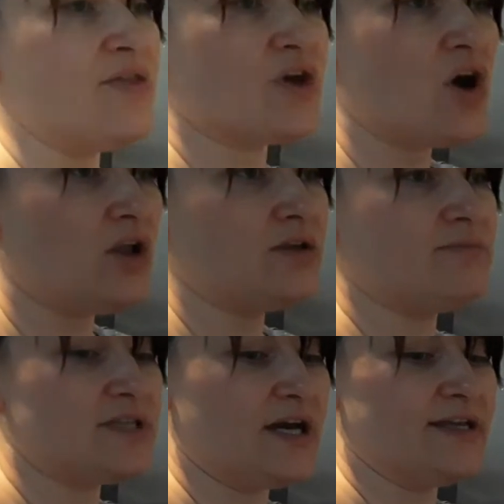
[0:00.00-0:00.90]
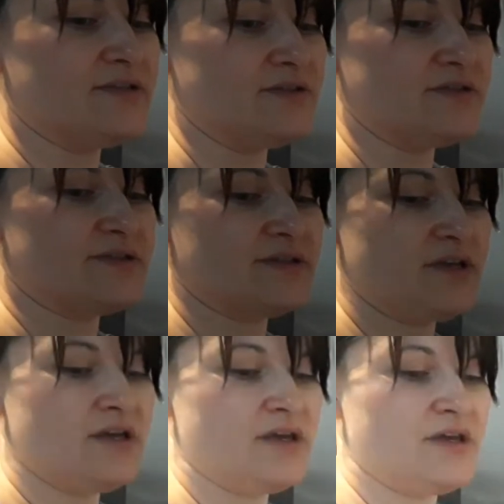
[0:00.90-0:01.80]
column titles.
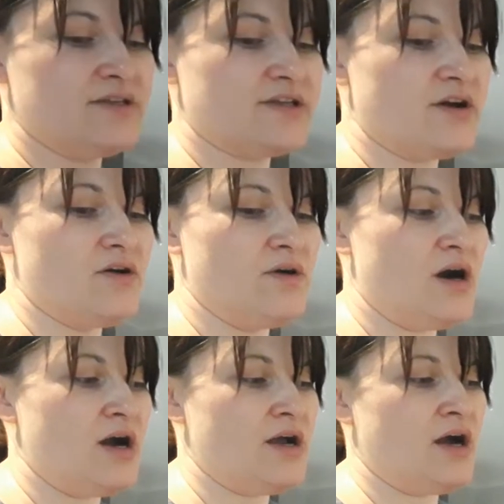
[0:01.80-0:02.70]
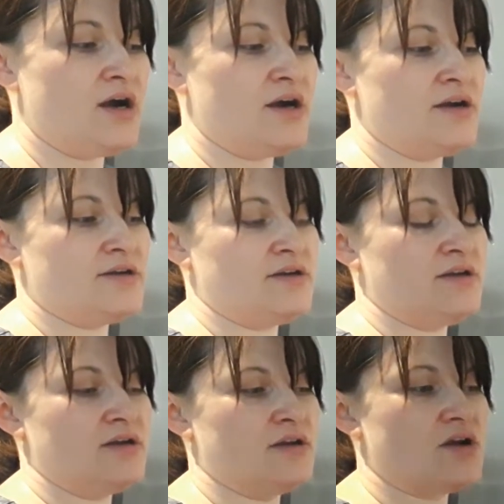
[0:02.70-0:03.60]
So our
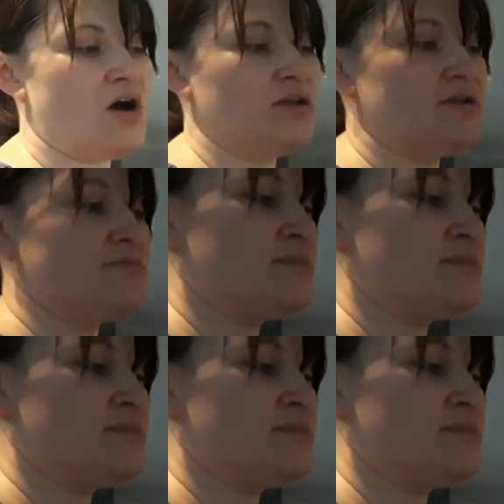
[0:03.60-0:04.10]
column